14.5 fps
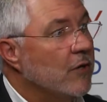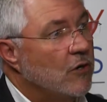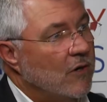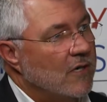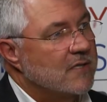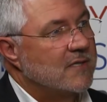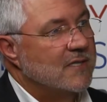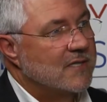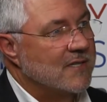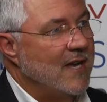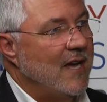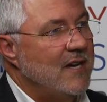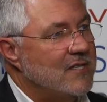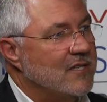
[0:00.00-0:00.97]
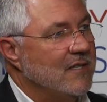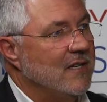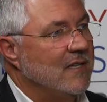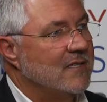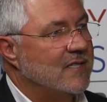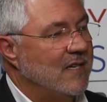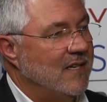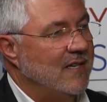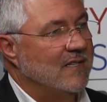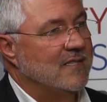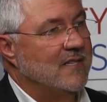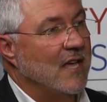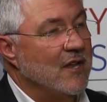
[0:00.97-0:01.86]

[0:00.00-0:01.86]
across this nation that says